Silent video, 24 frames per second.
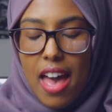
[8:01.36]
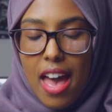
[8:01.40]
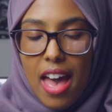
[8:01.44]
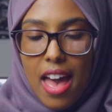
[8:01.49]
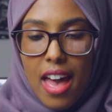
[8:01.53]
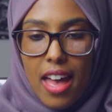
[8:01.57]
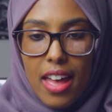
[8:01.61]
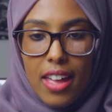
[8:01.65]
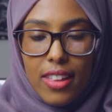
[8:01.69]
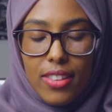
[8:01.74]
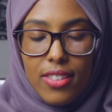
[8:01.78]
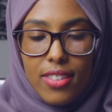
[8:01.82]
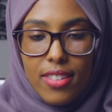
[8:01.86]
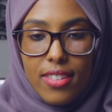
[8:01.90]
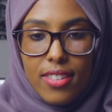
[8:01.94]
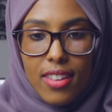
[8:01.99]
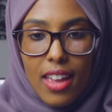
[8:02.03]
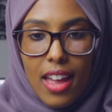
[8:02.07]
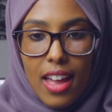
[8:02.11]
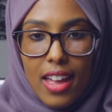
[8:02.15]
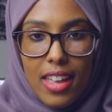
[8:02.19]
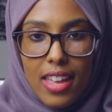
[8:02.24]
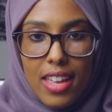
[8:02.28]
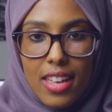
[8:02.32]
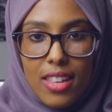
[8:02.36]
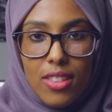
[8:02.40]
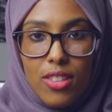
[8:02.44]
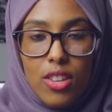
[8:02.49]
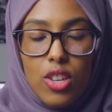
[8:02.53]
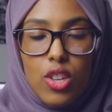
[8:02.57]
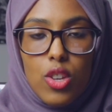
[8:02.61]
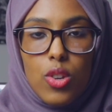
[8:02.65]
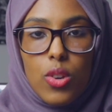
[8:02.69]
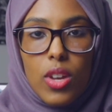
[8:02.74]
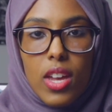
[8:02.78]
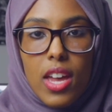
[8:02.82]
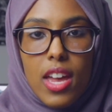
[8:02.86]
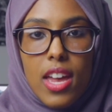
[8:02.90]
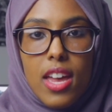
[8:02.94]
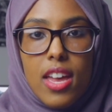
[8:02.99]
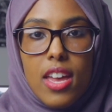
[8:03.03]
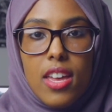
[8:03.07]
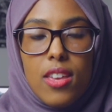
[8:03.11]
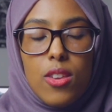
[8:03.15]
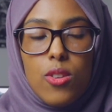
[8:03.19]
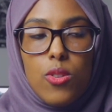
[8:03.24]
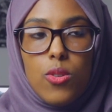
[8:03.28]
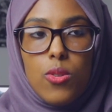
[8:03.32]
And in the
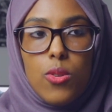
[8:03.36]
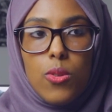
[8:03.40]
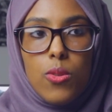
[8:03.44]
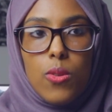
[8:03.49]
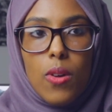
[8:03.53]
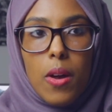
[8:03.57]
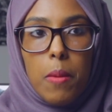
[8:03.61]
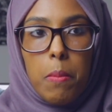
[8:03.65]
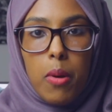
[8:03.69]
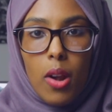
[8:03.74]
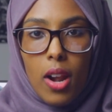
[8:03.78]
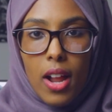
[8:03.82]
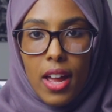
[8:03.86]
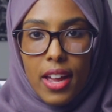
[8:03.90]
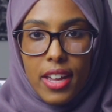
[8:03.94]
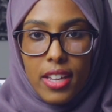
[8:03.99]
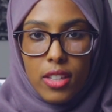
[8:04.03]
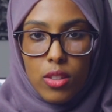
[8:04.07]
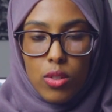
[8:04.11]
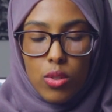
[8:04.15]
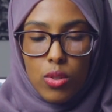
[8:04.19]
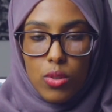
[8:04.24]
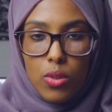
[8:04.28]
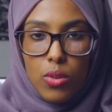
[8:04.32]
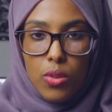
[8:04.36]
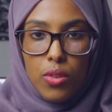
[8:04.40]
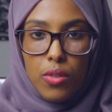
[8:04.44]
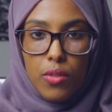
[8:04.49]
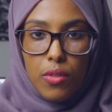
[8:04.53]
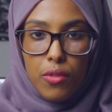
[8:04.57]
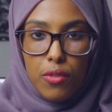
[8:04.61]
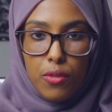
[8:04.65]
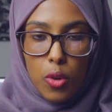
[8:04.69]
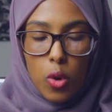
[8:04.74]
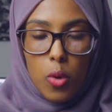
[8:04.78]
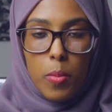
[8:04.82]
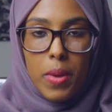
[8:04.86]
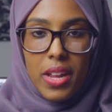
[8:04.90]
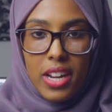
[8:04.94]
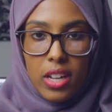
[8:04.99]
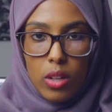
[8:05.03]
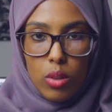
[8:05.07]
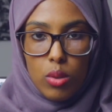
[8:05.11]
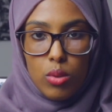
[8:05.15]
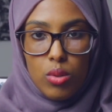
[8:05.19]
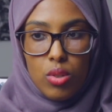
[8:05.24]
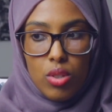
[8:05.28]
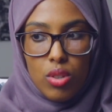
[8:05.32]
UK, you apply to 4
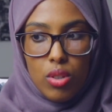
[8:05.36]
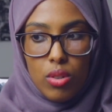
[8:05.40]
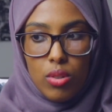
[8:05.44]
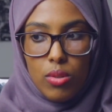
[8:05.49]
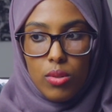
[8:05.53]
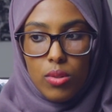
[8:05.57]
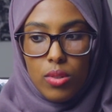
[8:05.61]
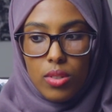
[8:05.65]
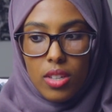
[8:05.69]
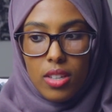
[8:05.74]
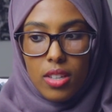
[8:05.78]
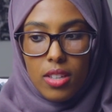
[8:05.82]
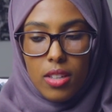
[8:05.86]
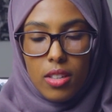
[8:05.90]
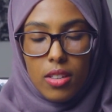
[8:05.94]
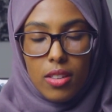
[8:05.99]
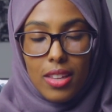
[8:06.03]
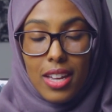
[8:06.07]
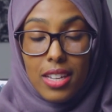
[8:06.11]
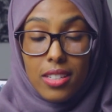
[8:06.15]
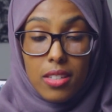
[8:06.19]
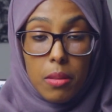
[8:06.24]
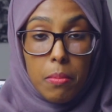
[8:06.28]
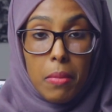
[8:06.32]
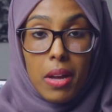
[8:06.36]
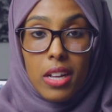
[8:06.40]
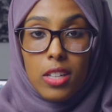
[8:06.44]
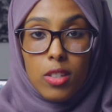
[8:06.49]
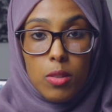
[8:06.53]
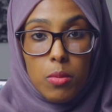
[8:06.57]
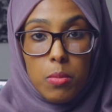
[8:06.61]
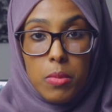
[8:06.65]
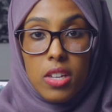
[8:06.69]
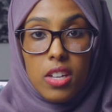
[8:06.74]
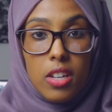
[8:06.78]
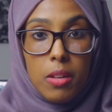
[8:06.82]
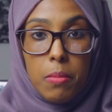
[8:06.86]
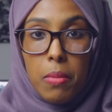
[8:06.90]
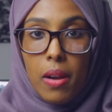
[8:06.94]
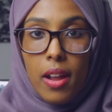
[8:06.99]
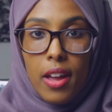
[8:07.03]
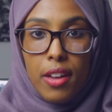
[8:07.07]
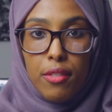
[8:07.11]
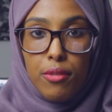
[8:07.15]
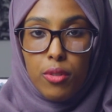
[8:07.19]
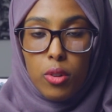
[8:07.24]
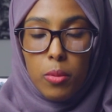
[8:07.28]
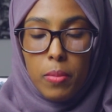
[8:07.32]
medical schools. That's the maximum you can
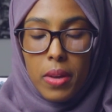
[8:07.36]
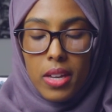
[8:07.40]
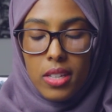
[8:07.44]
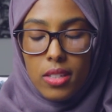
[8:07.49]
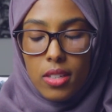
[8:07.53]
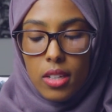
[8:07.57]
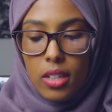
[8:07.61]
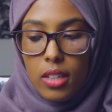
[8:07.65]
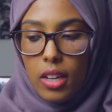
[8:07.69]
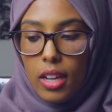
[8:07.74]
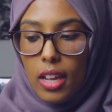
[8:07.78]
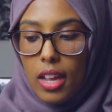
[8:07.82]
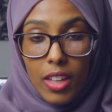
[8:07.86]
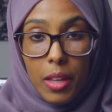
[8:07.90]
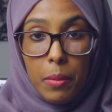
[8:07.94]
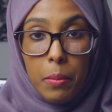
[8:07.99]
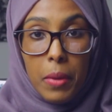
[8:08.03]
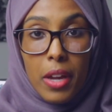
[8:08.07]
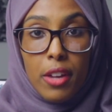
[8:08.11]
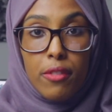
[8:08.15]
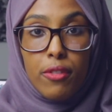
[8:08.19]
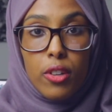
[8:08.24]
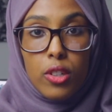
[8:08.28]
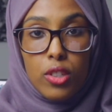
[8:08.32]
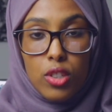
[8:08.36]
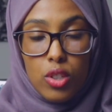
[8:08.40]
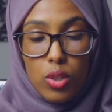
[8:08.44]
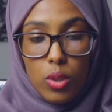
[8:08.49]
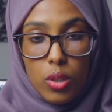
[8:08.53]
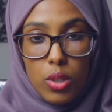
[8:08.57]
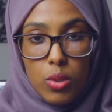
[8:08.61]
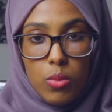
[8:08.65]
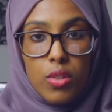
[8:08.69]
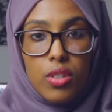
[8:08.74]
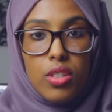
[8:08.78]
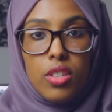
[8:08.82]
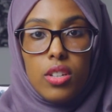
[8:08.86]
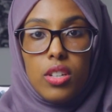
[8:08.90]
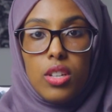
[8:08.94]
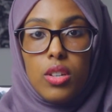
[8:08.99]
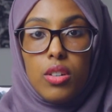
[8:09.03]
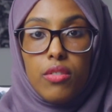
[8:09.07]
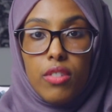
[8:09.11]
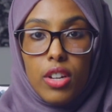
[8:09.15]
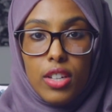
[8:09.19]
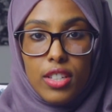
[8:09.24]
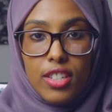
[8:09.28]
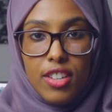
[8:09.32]
apply for, basically. My first choice was the
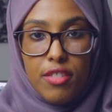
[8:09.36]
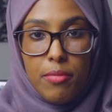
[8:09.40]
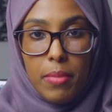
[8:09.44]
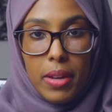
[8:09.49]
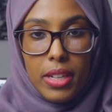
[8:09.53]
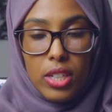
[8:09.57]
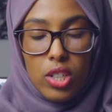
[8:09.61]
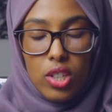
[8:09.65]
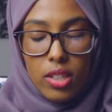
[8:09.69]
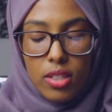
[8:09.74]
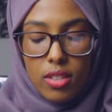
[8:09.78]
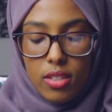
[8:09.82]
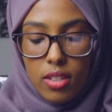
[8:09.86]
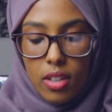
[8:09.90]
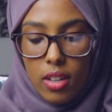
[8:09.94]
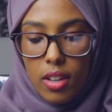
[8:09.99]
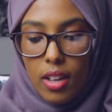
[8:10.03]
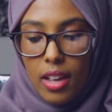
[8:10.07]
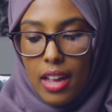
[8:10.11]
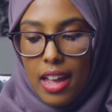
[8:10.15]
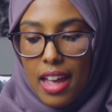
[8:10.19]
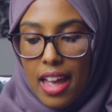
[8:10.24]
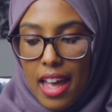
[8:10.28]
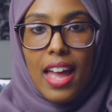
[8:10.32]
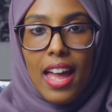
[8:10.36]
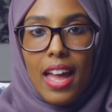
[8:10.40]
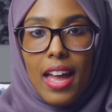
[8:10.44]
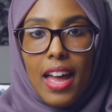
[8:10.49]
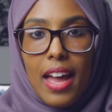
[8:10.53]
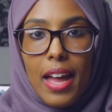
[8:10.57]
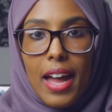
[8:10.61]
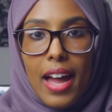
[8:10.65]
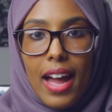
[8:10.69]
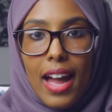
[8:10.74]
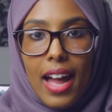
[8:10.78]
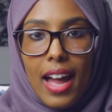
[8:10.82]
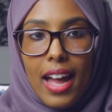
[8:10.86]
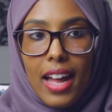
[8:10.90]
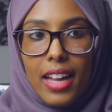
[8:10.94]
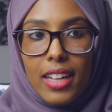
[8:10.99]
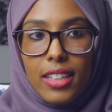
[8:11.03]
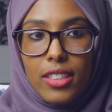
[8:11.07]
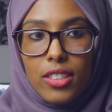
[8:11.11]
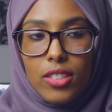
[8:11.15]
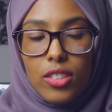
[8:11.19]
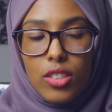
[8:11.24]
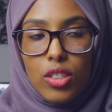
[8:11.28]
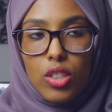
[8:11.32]
University of Manchester.
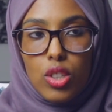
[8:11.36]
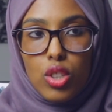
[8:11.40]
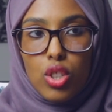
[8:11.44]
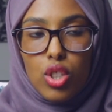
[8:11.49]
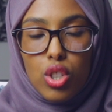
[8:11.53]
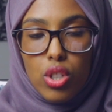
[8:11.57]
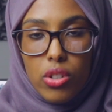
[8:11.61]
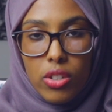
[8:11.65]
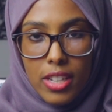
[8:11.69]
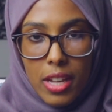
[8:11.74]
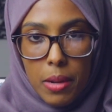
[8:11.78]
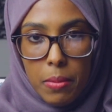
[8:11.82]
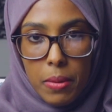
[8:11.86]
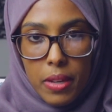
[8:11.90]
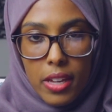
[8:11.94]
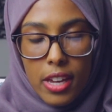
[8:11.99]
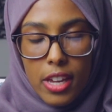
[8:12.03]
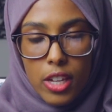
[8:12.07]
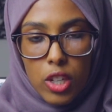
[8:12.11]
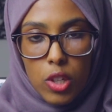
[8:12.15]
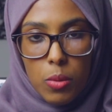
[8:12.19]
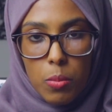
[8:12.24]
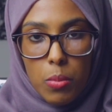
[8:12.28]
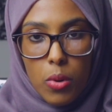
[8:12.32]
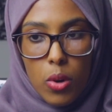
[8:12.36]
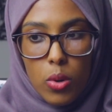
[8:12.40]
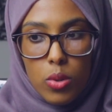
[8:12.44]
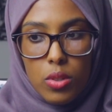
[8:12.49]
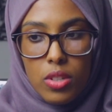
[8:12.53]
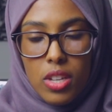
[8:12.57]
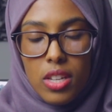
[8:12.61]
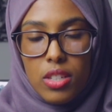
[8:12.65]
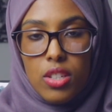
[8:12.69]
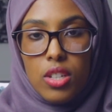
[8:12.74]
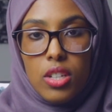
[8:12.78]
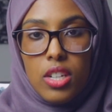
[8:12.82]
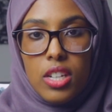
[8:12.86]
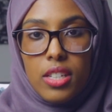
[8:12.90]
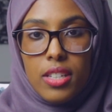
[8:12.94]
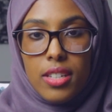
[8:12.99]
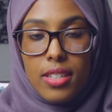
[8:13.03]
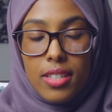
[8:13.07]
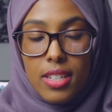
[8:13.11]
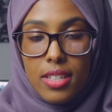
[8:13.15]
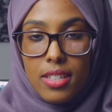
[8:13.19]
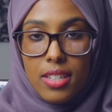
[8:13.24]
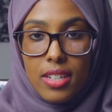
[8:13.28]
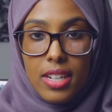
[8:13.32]
And during the application process, you need to
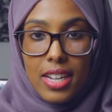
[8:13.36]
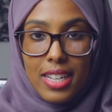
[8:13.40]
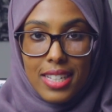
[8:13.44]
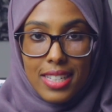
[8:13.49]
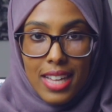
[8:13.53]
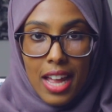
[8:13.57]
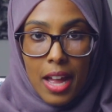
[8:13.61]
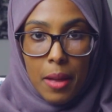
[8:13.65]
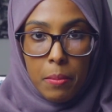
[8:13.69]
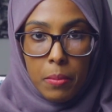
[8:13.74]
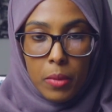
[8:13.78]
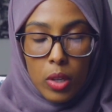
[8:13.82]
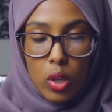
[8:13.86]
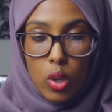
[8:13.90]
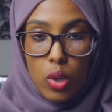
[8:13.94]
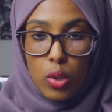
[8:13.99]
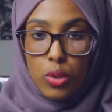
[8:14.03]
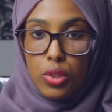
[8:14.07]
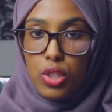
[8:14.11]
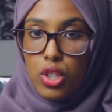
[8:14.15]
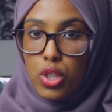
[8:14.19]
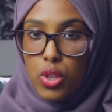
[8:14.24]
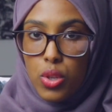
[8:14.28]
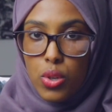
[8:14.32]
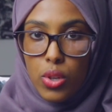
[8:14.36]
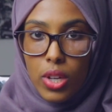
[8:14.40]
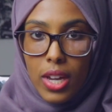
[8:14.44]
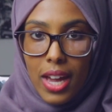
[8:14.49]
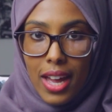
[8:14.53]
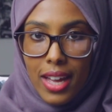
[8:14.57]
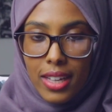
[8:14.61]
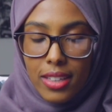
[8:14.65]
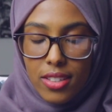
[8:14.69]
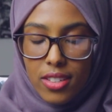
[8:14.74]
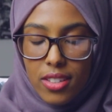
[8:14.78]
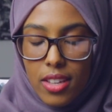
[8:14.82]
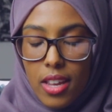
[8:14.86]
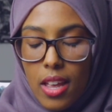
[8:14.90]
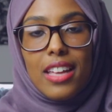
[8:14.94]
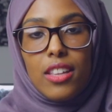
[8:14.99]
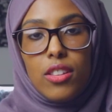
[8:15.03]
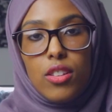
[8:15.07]
sit an exam called UCAT.